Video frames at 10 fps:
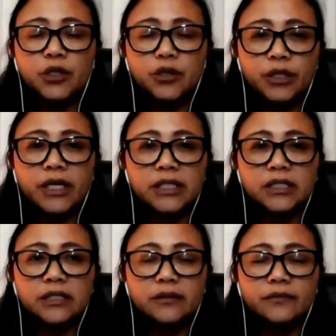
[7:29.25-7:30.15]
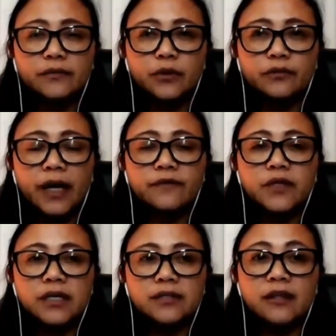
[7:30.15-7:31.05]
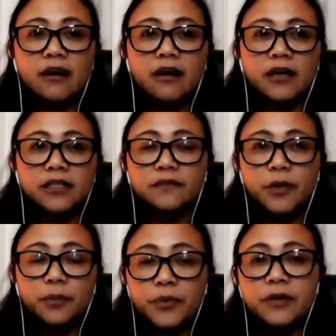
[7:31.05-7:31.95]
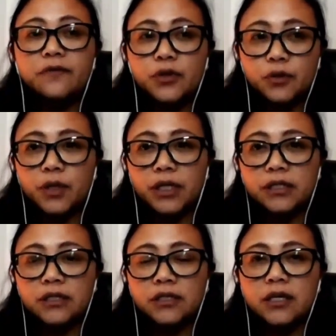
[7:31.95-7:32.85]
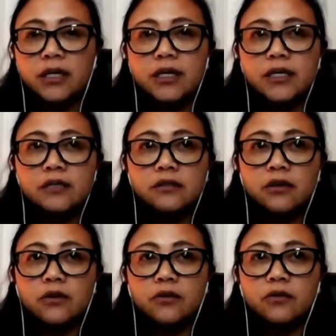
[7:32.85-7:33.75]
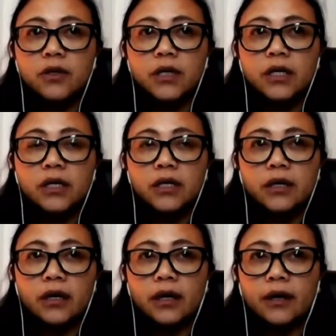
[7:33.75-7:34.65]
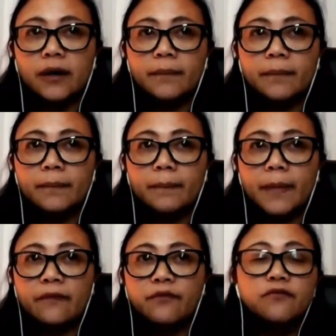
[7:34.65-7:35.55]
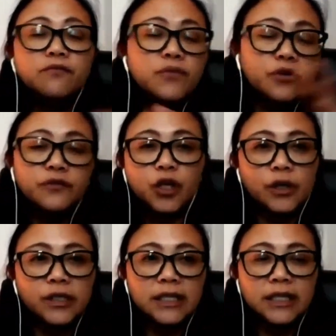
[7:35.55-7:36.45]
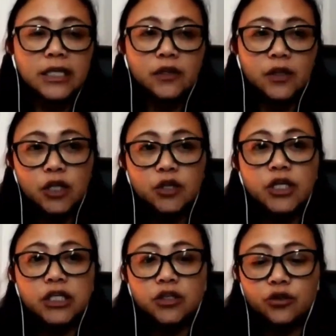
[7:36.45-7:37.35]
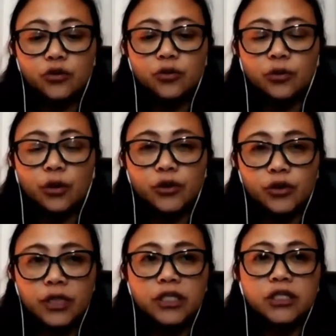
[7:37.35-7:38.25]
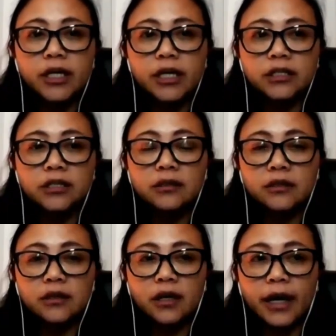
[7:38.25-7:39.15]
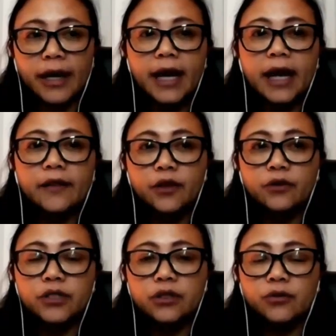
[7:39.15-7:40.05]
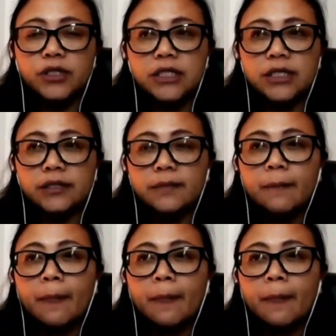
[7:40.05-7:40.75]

address for 5 years, and they ask for the previous ones. So if you've moved constantly, you need to also insert and add those details.